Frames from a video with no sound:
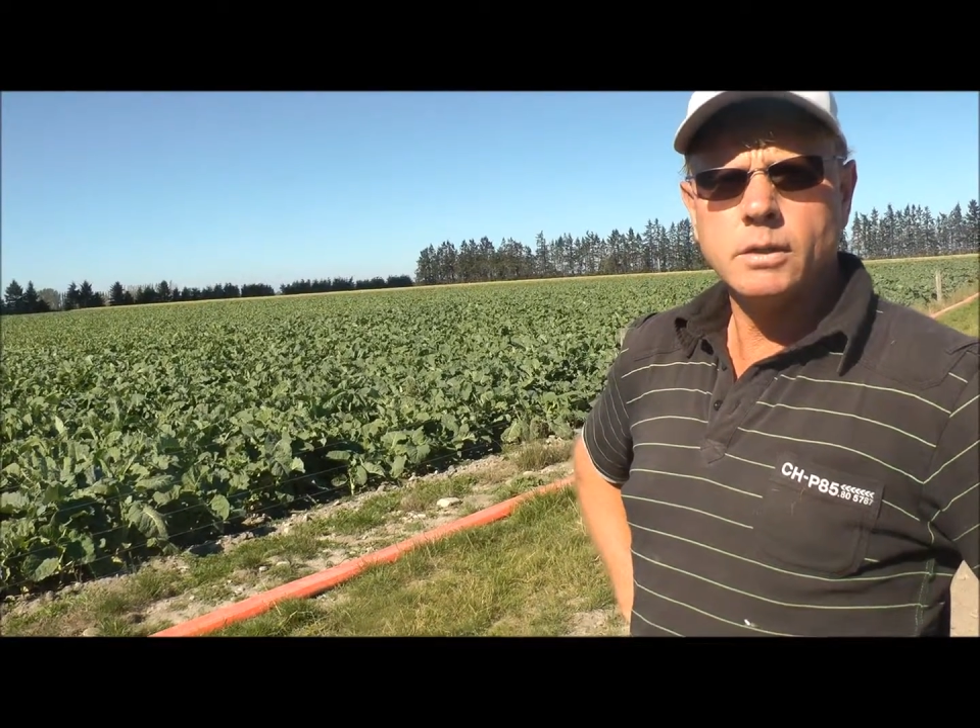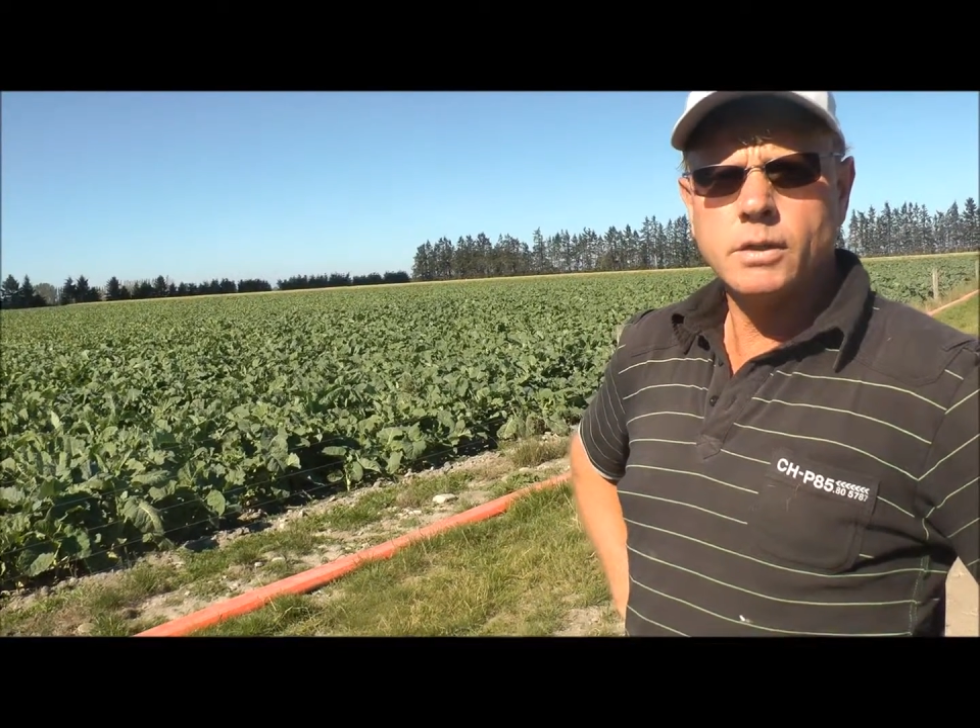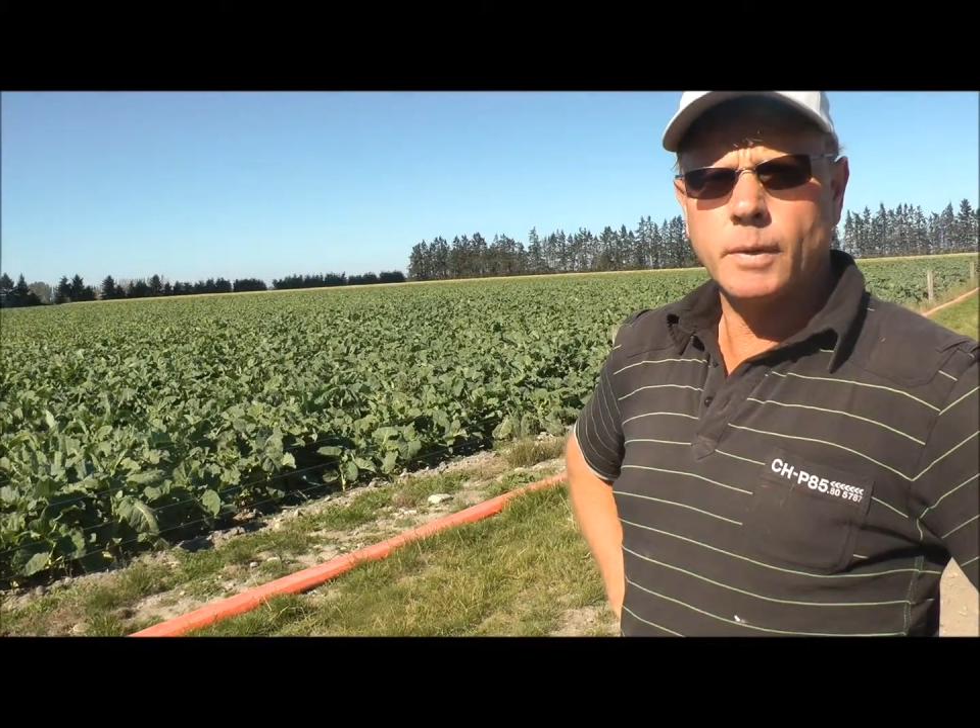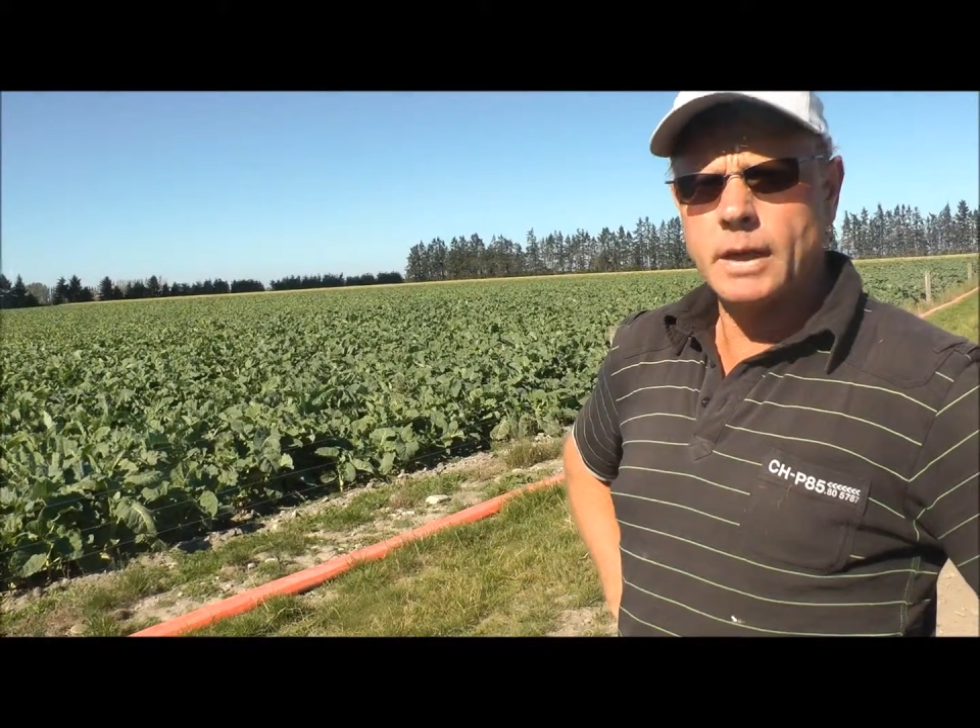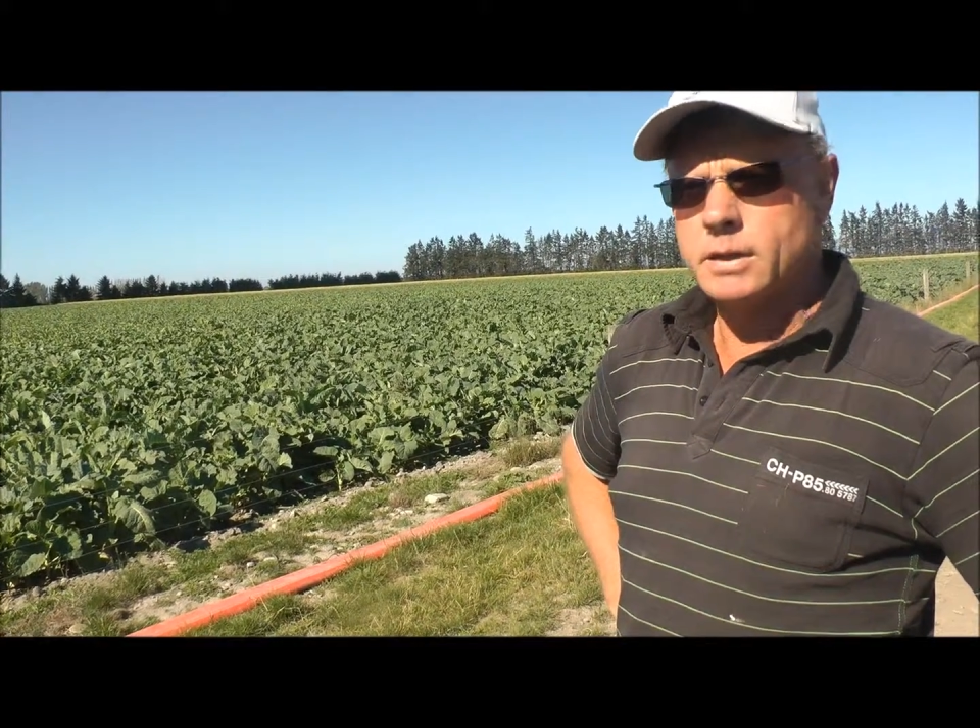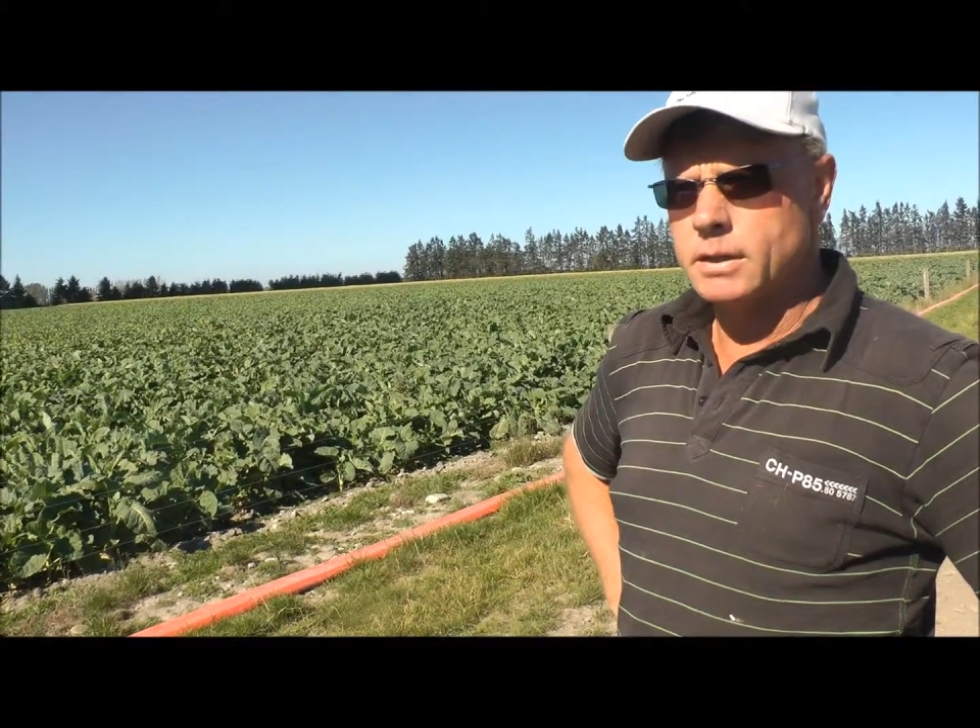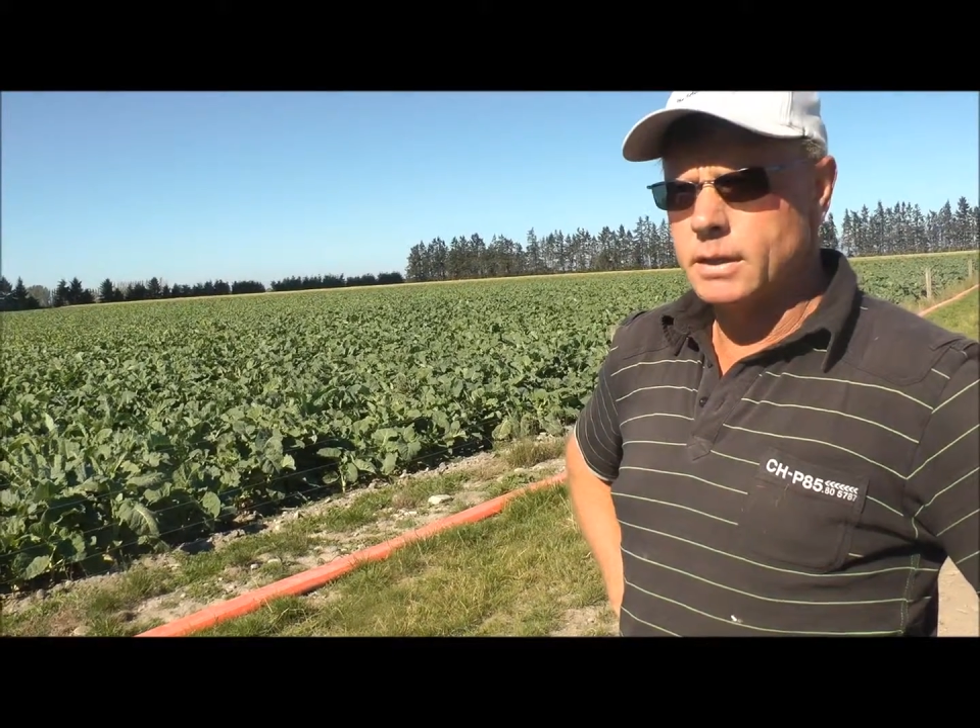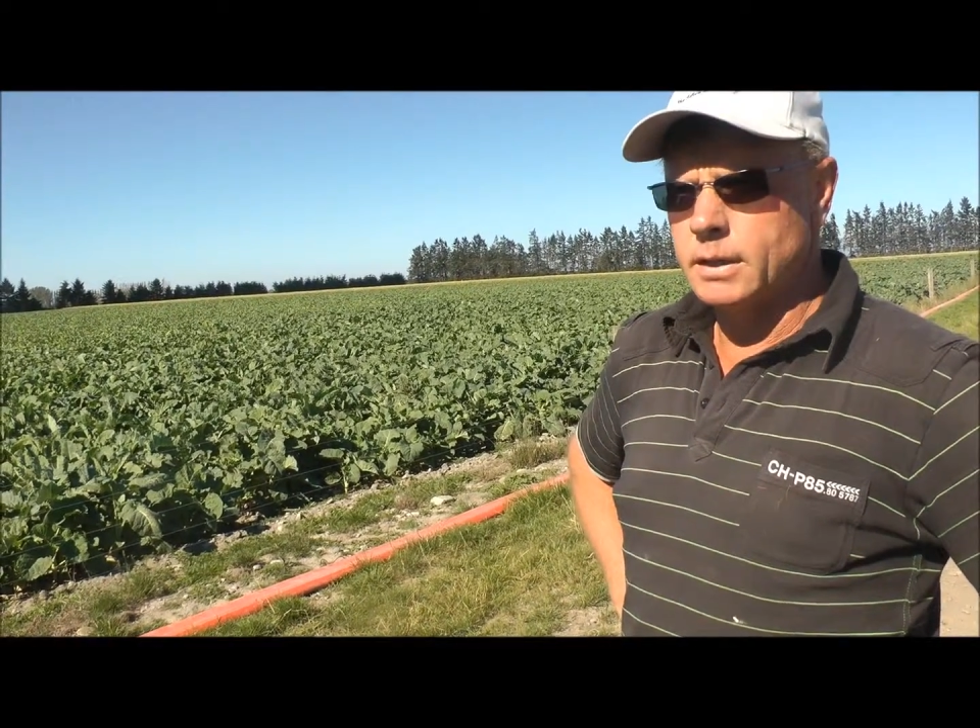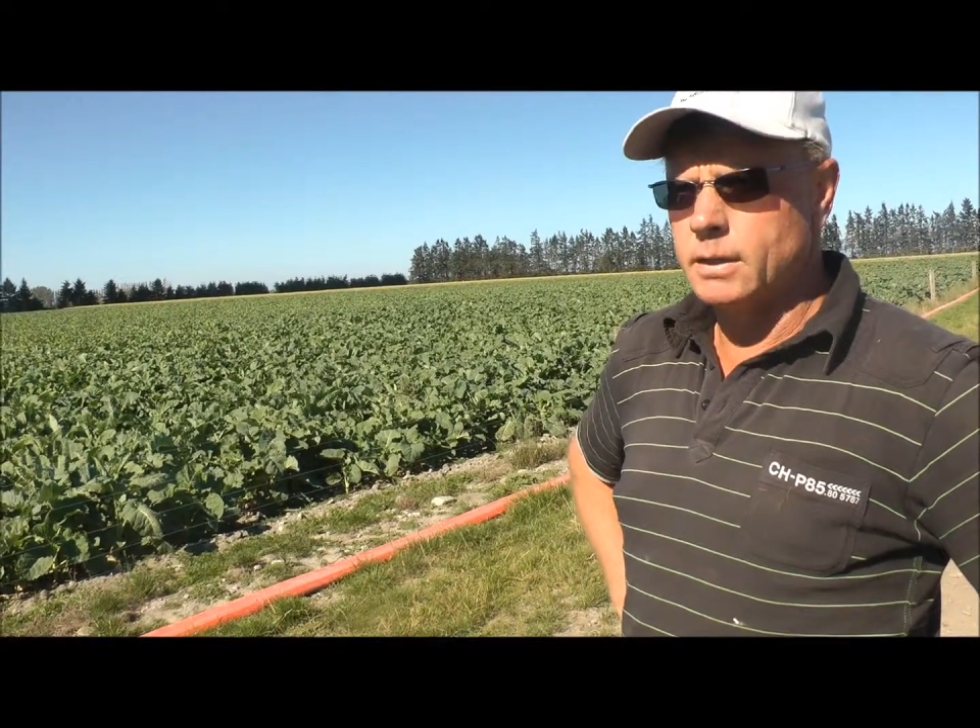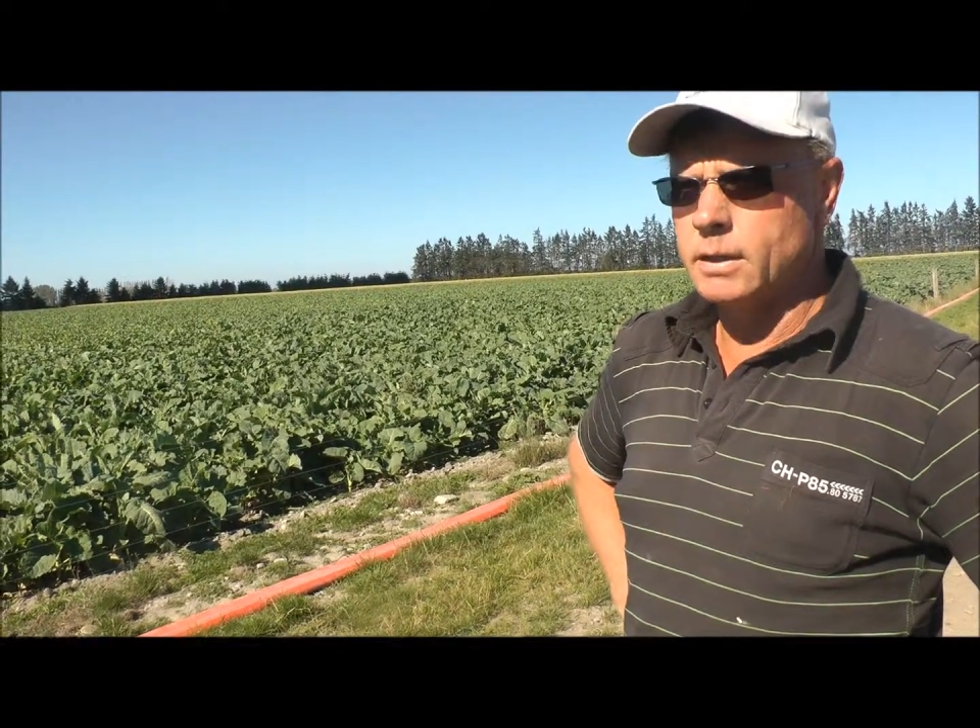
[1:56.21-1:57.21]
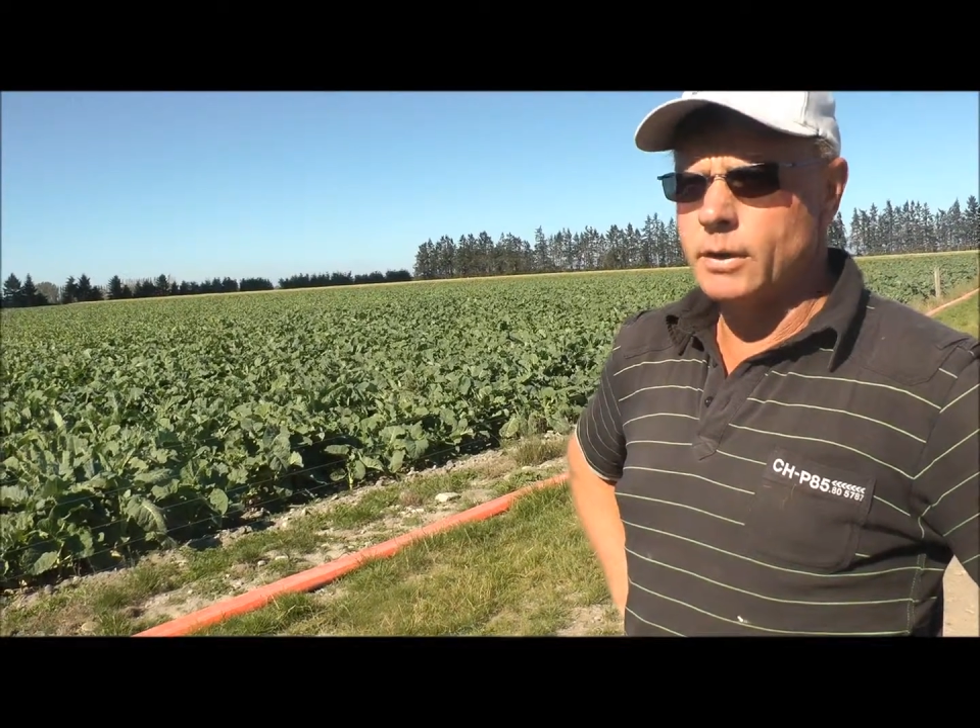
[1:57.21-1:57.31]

to actually